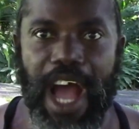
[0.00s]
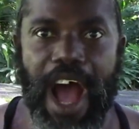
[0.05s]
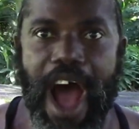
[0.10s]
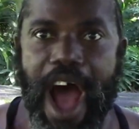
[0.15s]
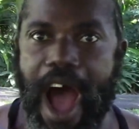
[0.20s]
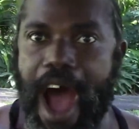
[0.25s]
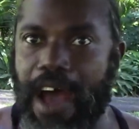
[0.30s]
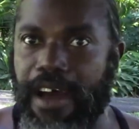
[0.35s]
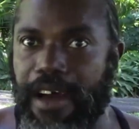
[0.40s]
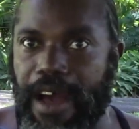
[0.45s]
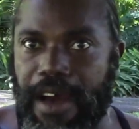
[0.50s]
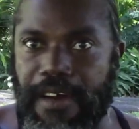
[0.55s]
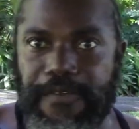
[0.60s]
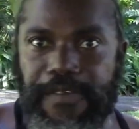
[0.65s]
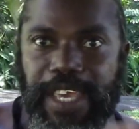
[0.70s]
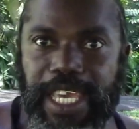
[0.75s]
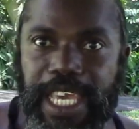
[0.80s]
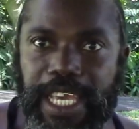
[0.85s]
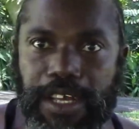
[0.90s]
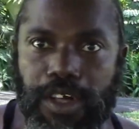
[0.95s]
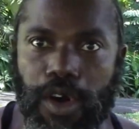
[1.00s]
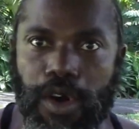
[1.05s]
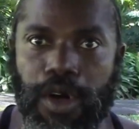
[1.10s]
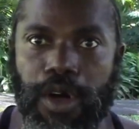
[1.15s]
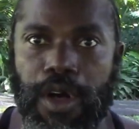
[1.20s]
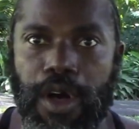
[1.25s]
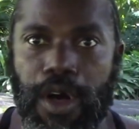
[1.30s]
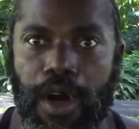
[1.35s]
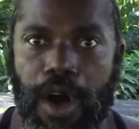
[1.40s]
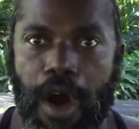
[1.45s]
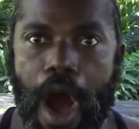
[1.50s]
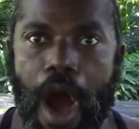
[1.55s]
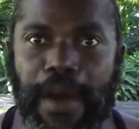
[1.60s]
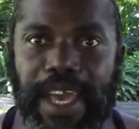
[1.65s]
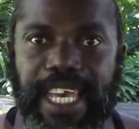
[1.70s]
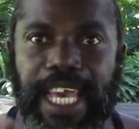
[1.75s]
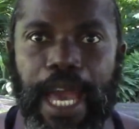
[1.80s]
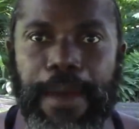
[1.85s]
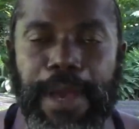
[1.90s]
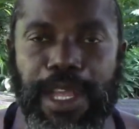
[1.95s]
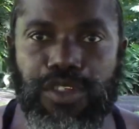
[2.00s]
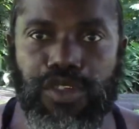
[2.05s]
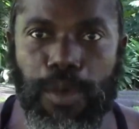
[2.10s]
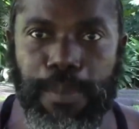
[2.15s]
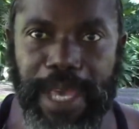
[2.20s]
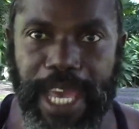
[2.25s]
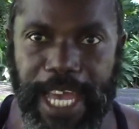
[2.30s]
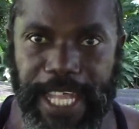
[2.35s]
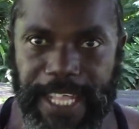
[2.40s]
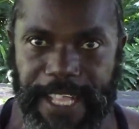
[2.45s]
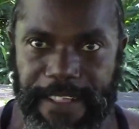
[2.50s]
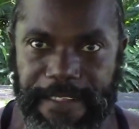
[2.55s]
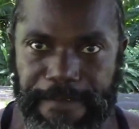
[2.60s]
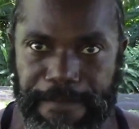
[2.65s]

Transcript: uh, a vehicle, how it came into being.